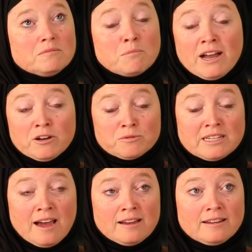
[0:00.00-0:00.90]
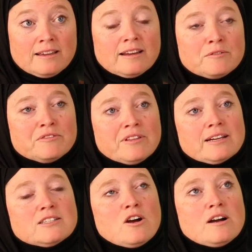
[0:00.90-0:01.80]
my own dad and I
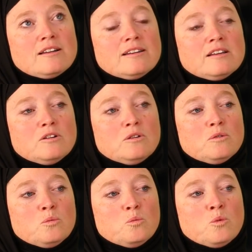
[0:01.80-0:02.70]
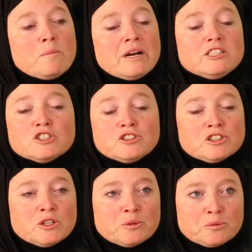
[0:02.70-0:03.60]
reflect on what my
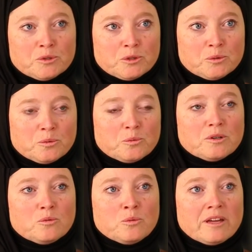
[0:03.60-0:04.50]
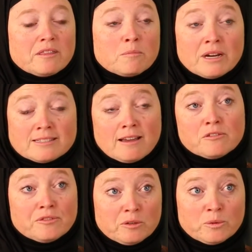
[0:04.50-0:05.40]
children go through with
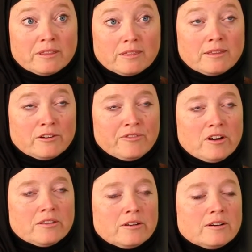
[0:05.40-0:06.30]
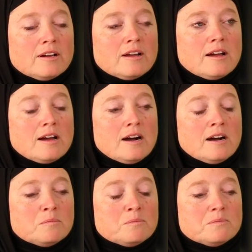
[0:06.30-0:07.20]
myself and with their father.
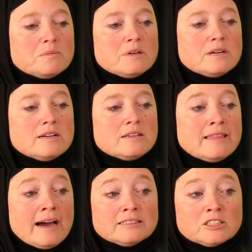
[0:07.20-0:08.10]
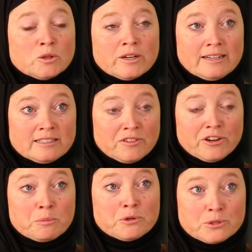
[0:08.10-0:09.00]
Um, that story is
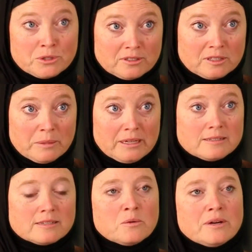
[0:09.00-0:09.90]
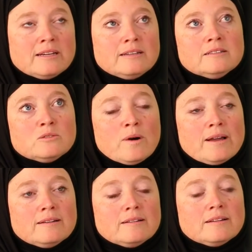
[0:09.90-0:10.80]
very personal to me, so it is
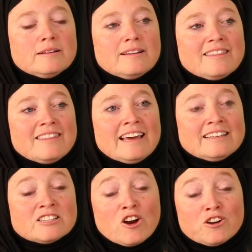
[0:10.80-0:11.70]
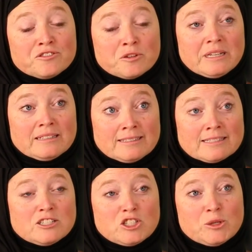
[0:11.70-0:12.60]
one that is hard for me to
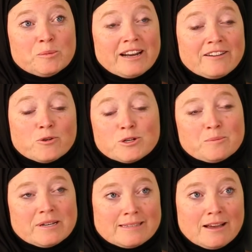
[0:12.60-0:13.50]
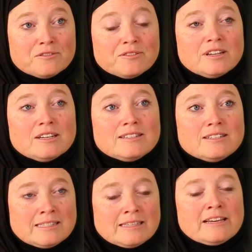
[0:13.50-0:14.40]
listen to, but I force myself
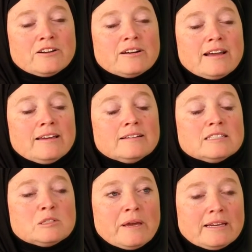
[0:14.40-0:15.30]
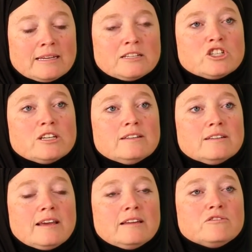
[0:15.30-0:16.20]
to sit there and pay
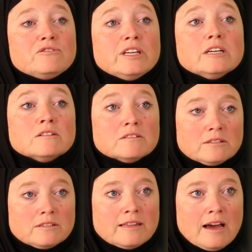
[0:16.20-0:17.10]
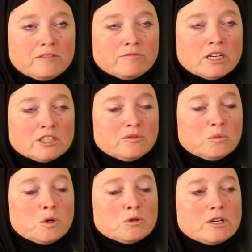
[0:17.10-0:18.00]
attention and feel that rush of
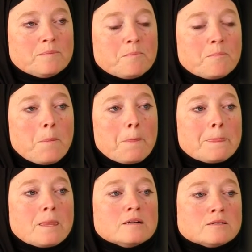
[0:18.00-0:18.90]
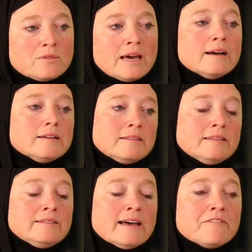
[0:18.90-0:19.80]
emotion. So that,
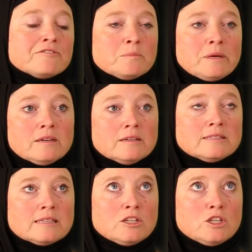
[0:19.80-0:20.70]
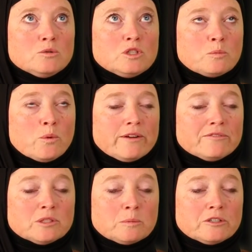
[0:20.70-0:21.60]
that for me is a huge
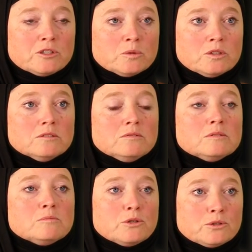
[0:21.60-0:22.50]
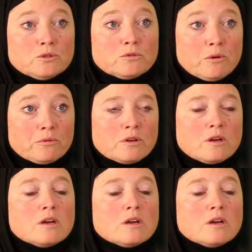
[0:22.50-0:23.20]
point for spiritual personal growth.